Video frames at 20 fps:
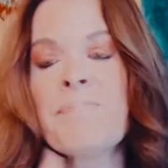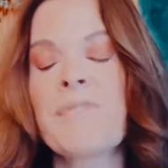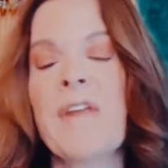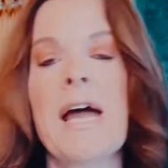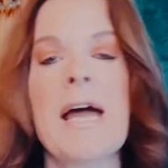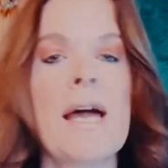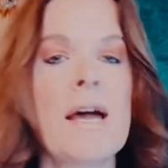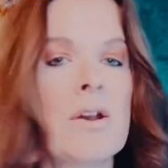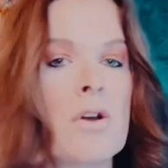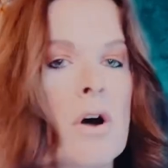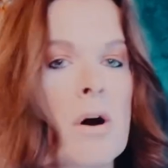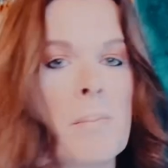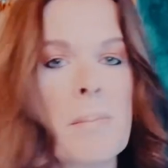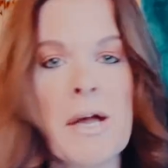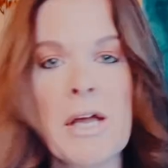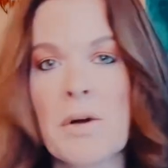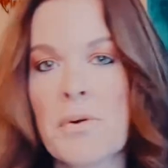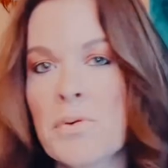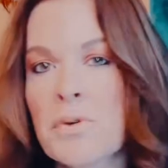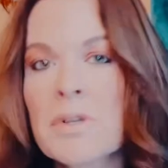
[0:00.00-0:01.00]
I had all
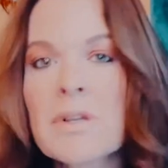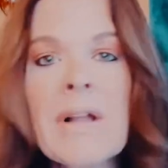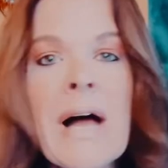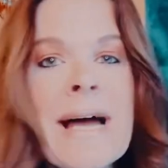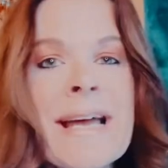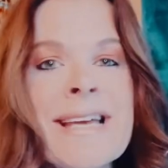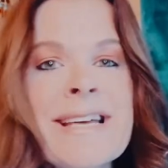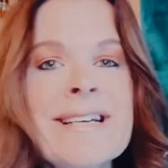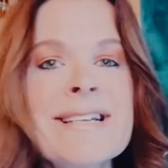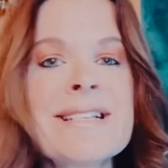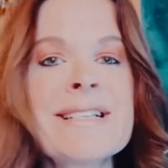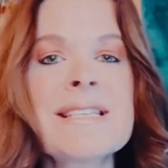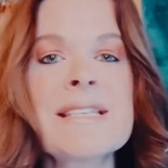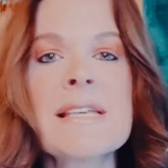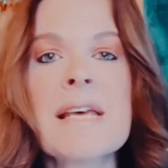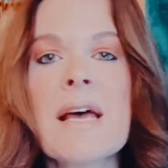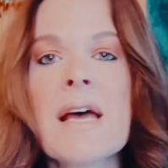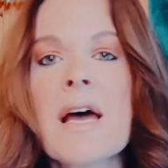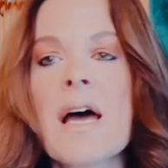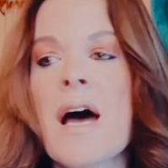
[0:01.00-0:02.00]
my own clients.
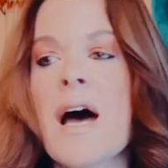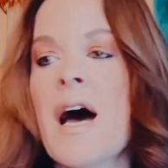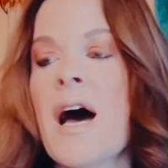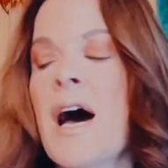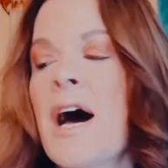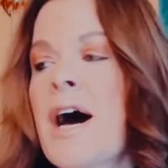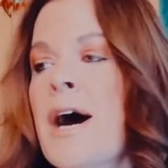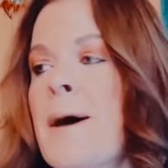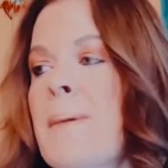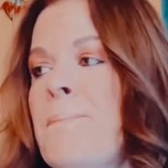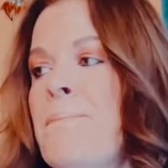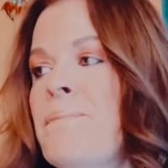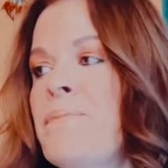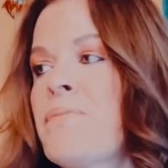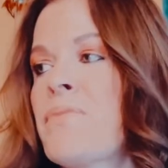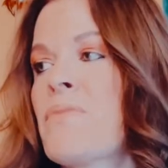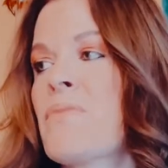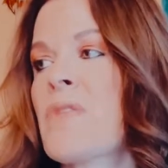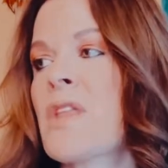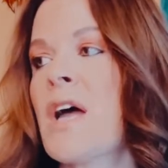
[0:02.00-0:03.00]

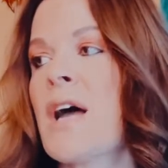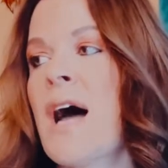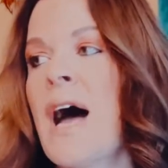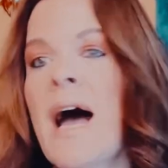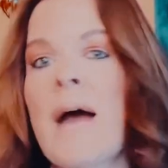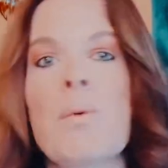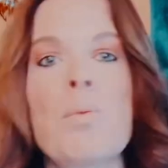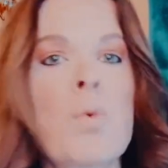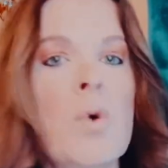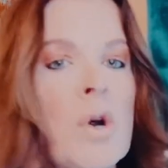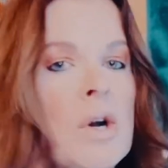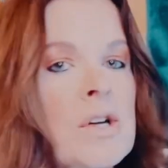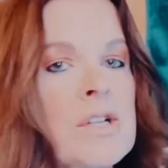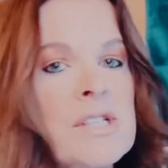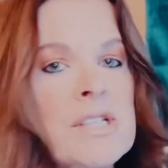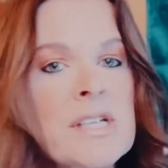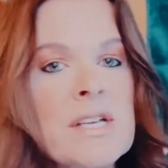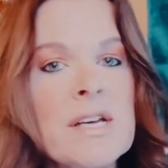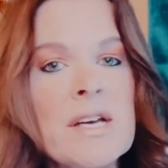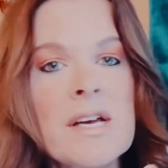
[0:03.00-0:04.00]
I
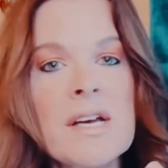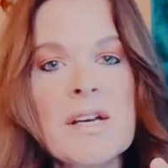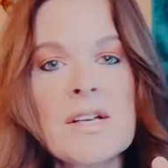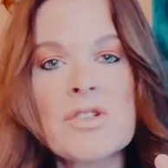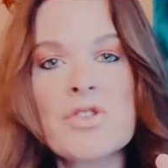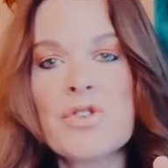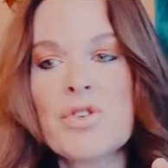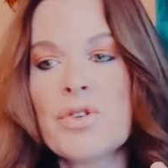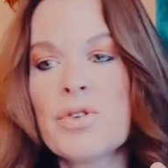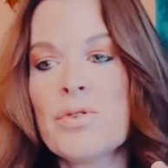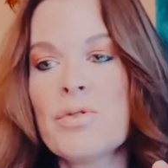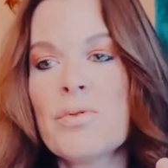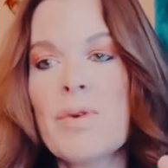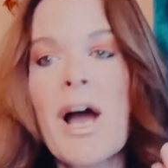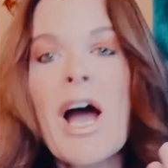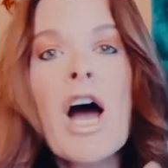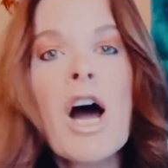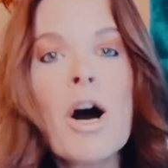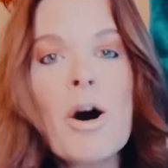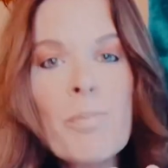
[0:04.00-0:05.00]
worked to
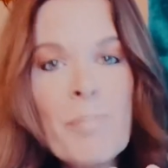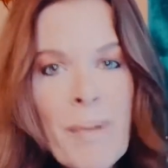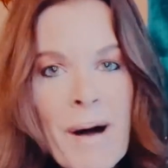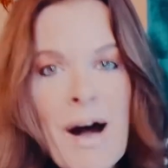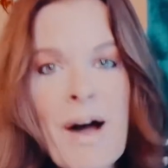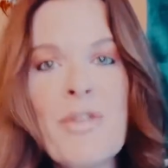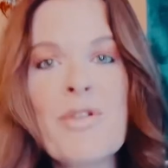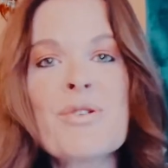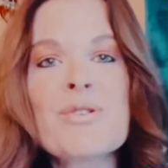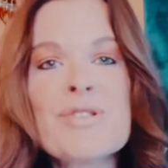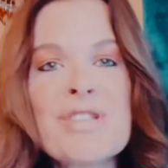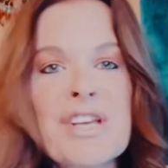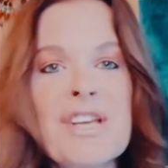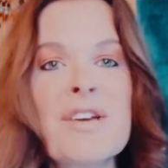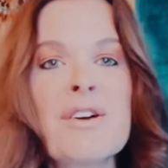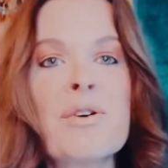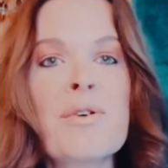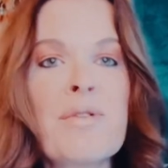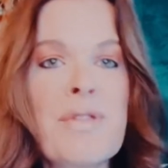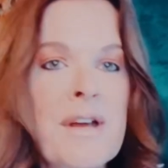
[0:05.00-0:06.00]
help others
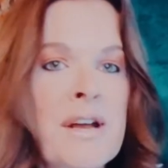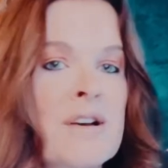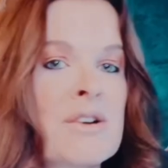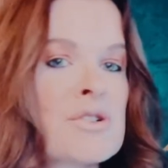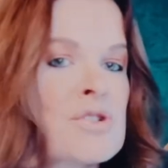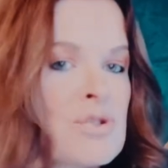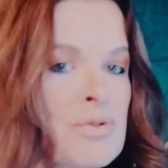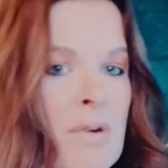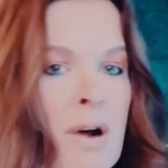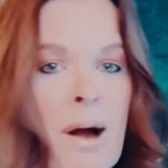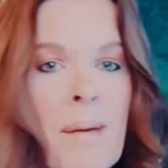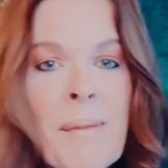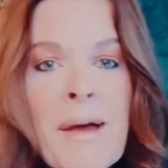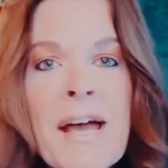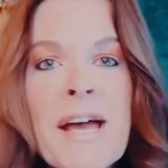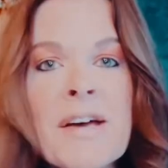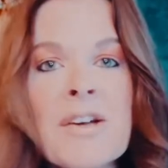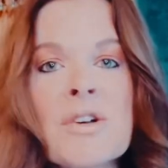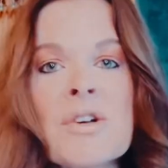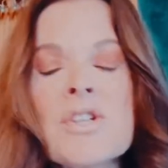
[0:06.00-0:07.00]
heal their trauma
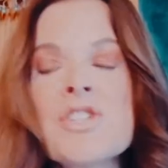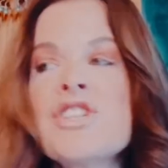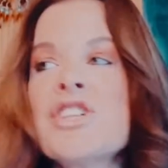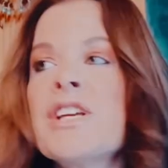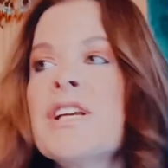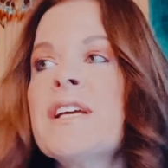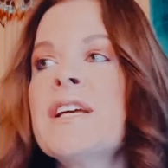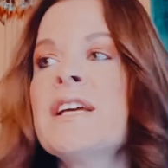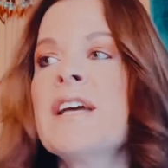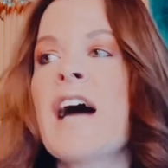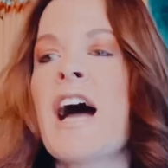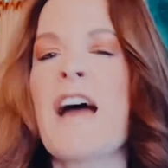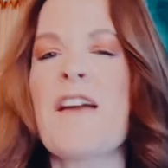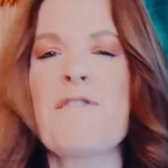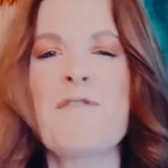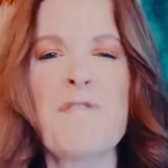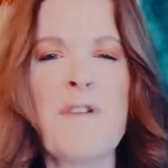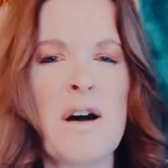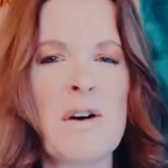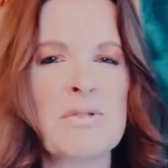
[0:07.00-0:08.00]
energy. I
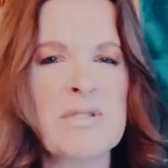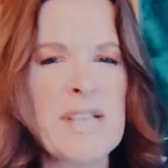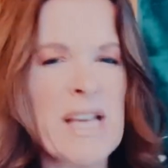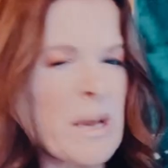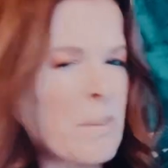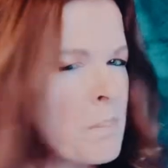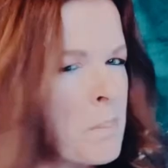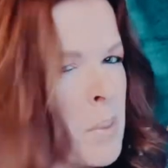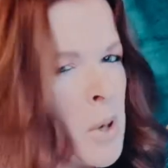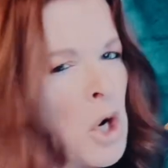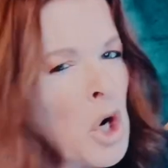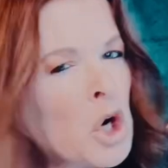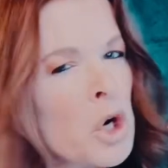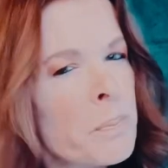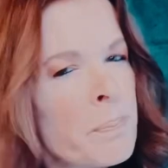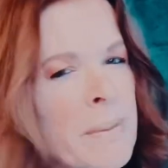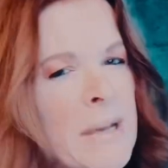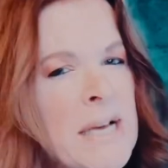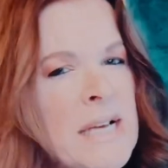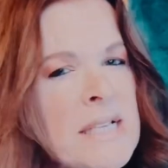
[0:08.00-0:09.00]
felt a
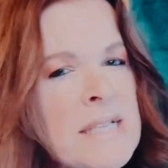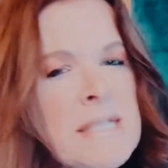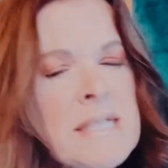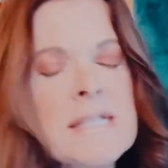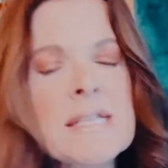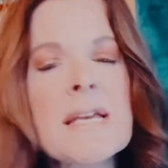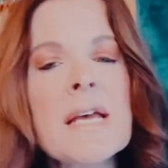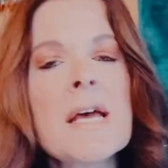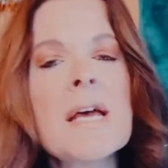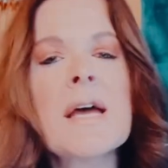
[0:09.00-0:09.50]
purpose.